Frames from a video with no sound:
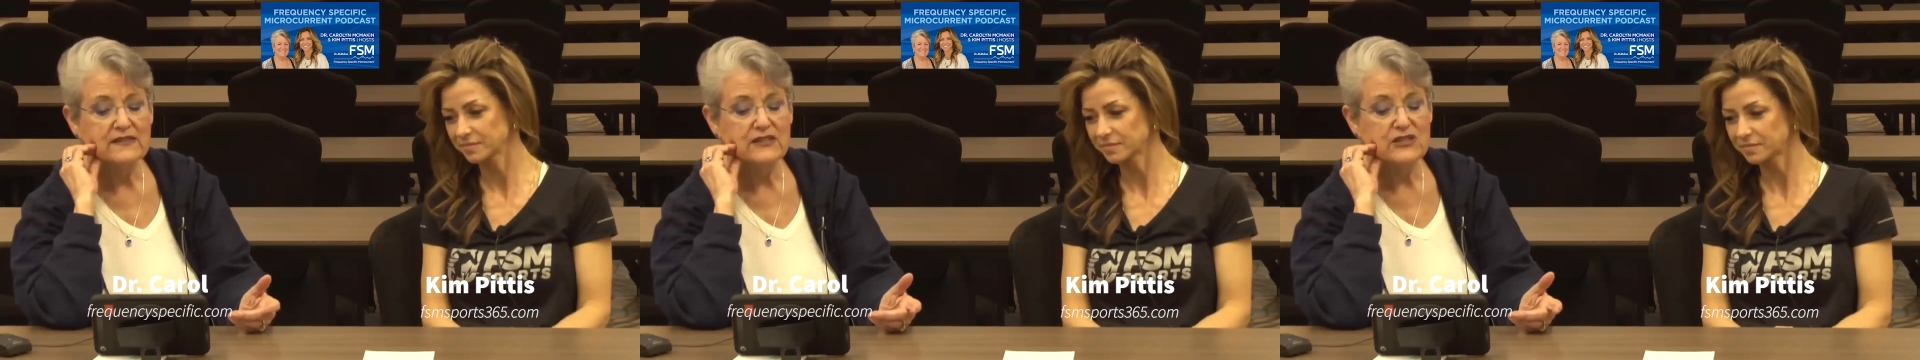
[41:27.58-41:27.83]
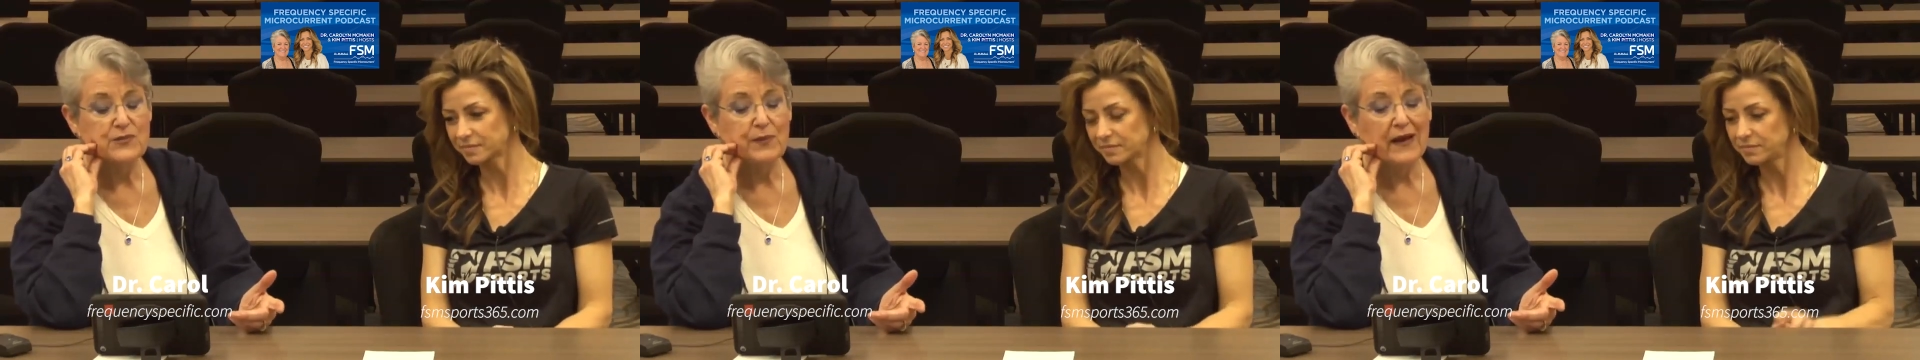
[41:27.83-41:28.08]
Speaker 1: to
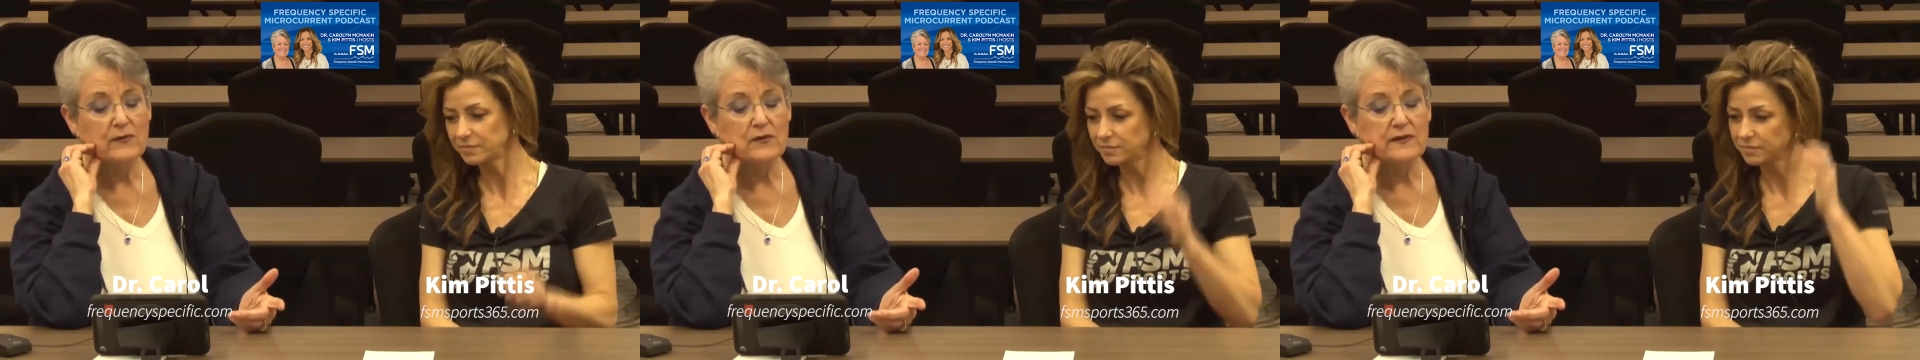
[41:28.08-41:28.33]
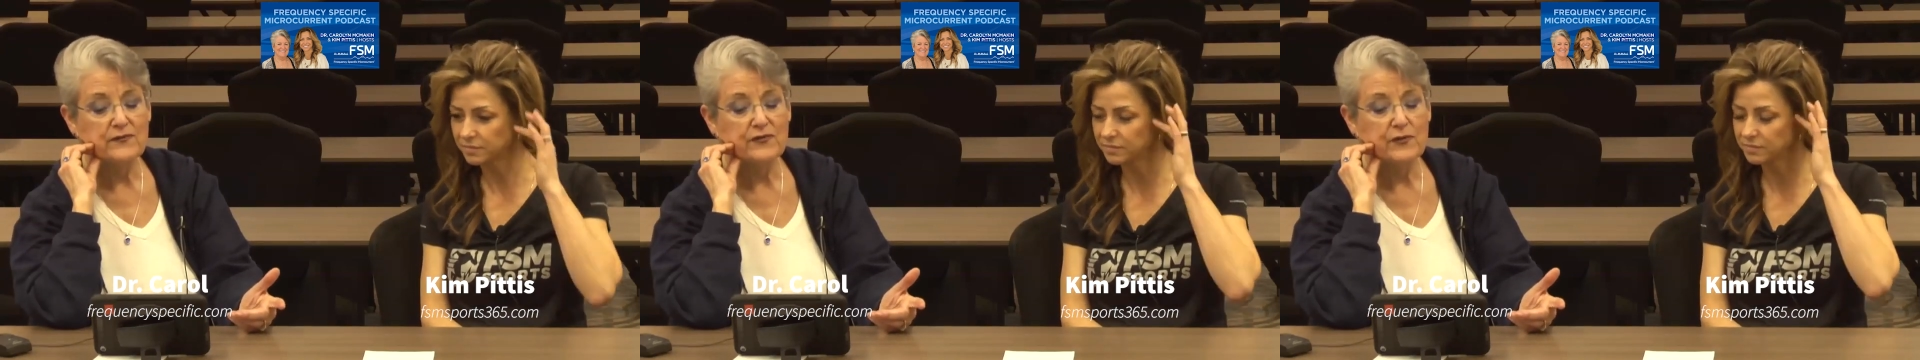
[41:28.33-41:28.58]
spinal
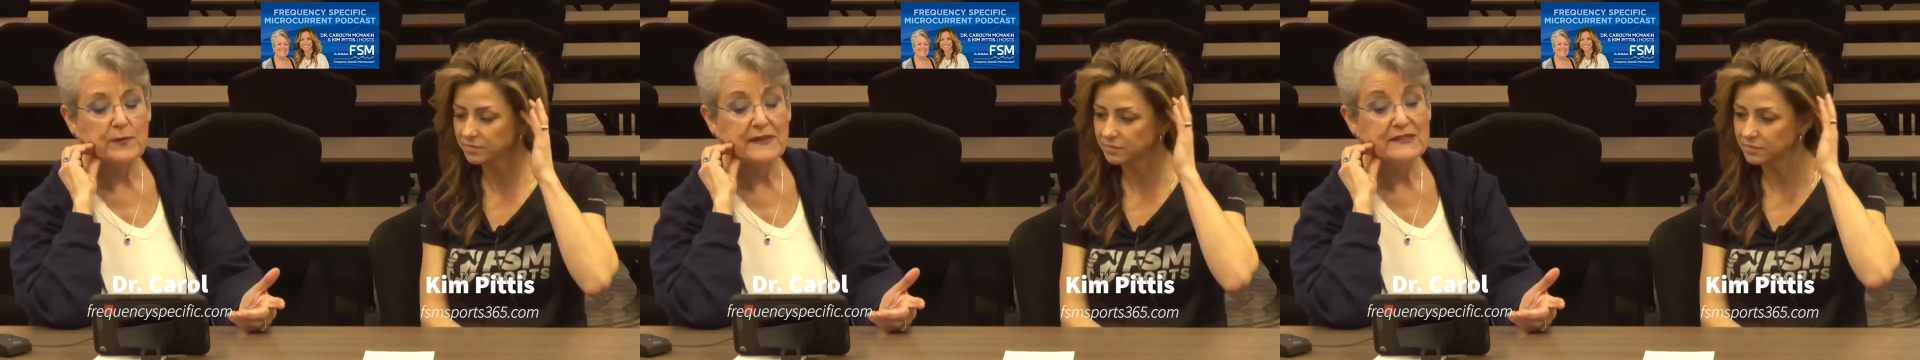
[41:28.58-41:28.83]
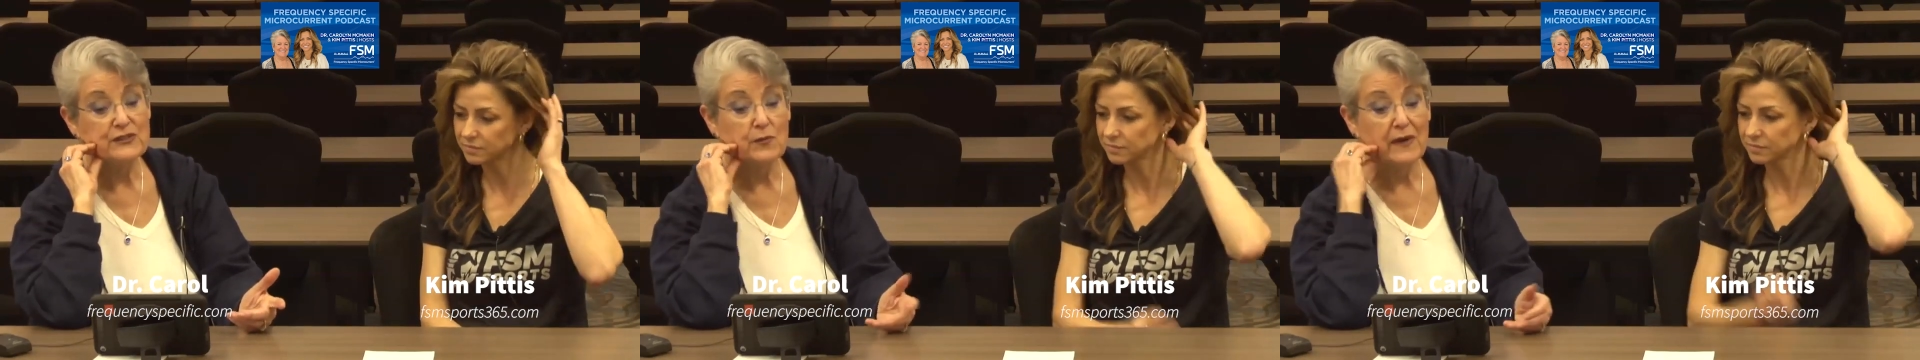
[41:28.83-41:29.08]
inflammation?
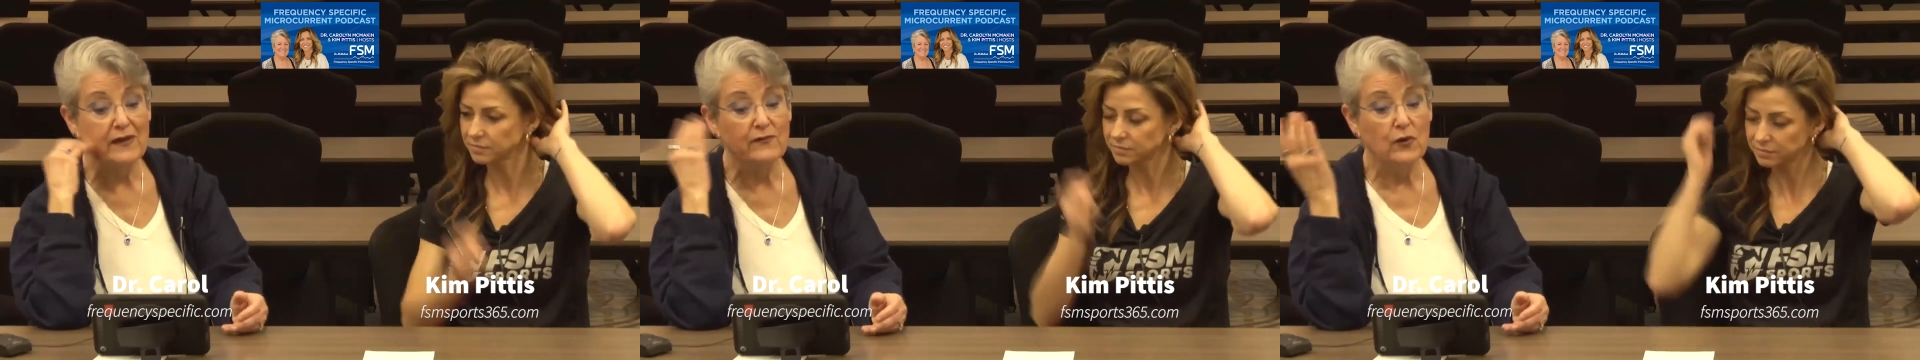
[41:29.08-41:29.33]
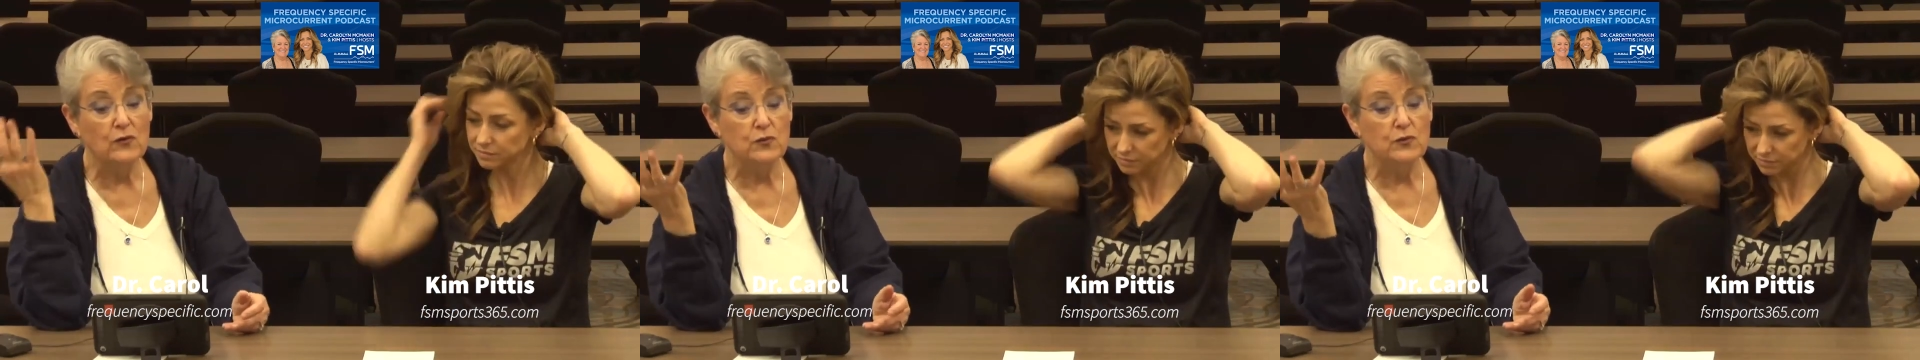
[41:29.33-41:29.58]
My vote
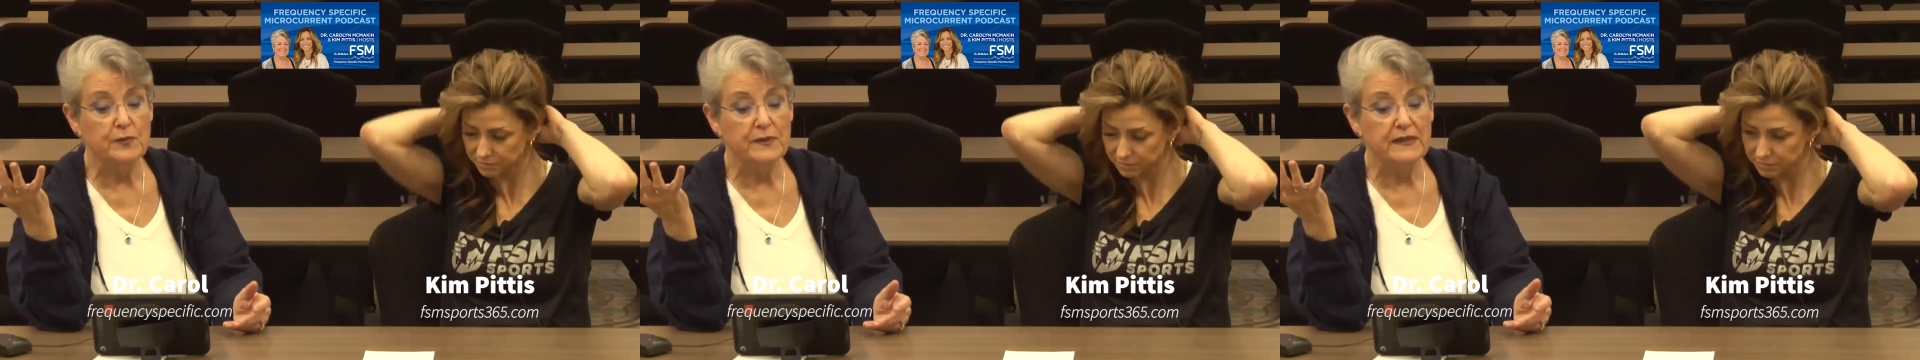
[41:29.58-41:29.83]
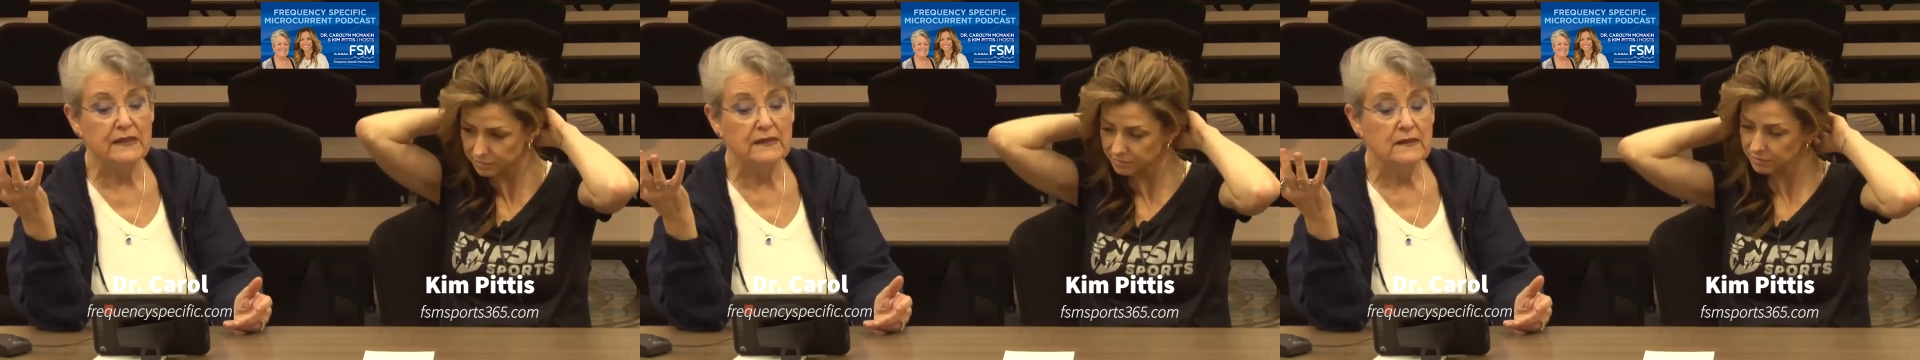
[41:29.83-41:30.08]
would be
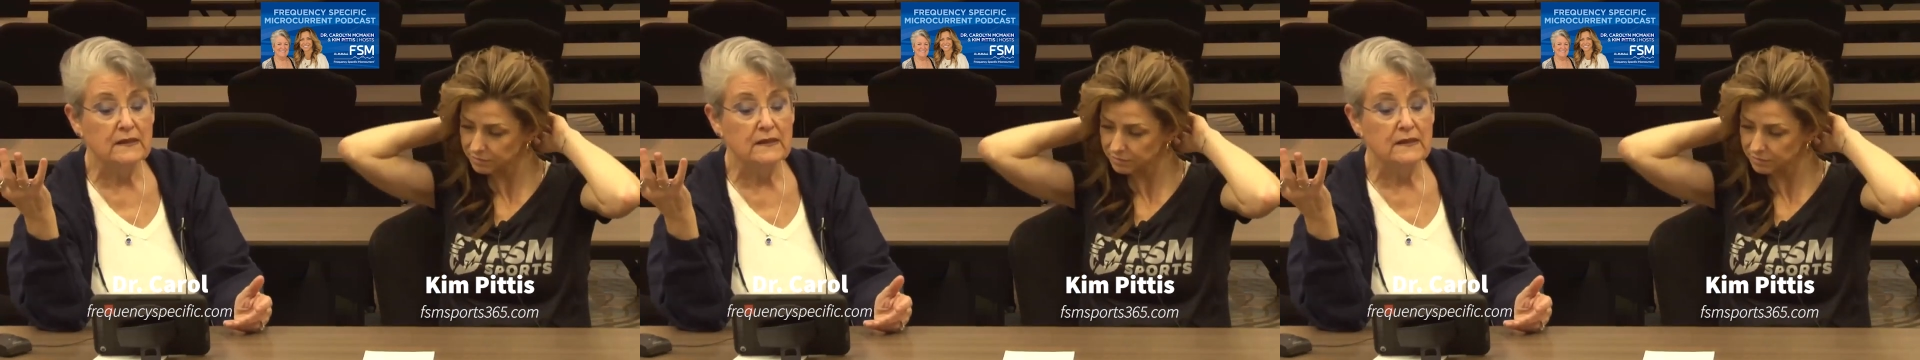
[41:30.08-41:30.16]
